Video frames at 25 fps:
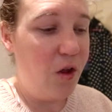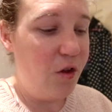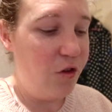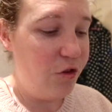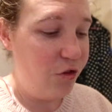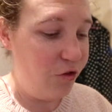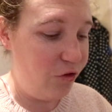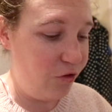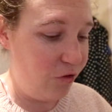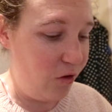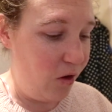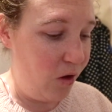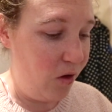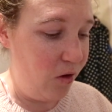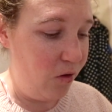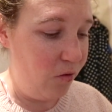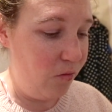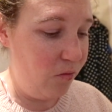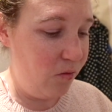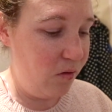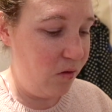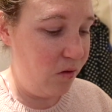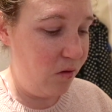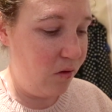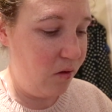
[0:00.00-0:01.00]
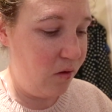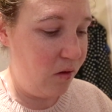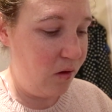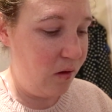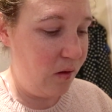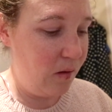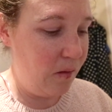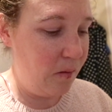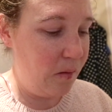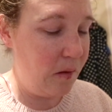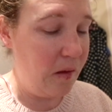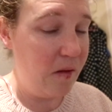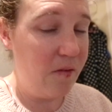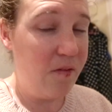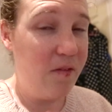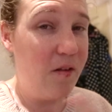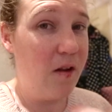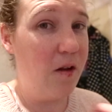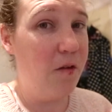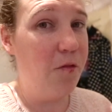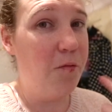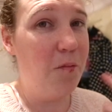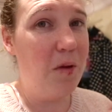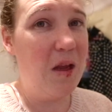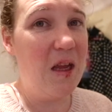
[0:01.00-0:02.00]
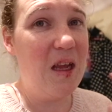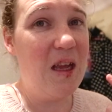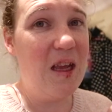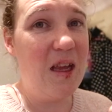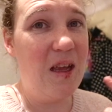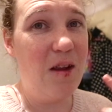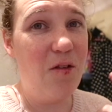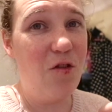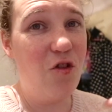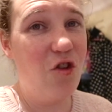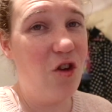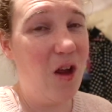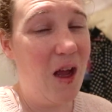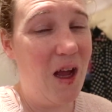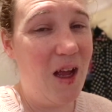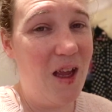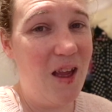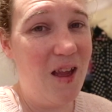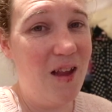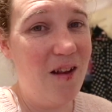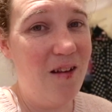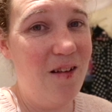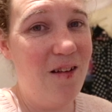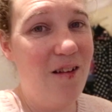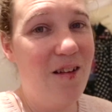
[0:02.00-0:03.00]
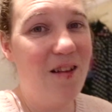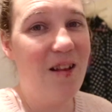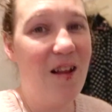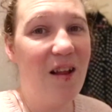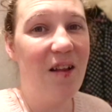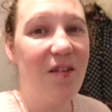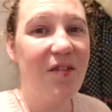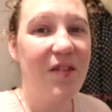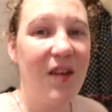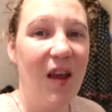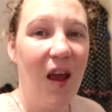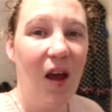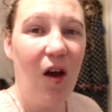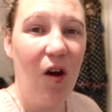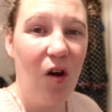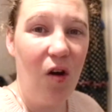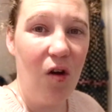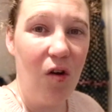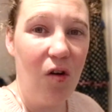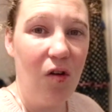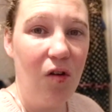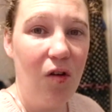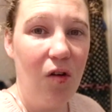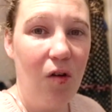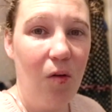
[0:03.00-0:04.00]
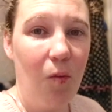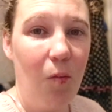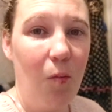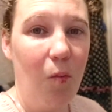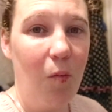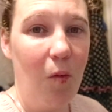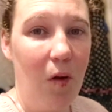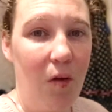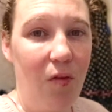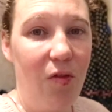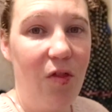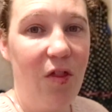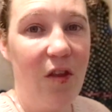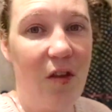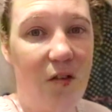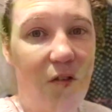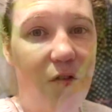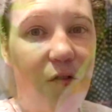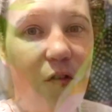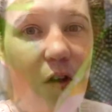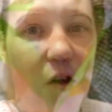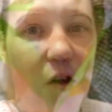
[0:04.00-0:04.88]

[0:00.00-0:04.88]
So instead of me keep chatting, let's get on with this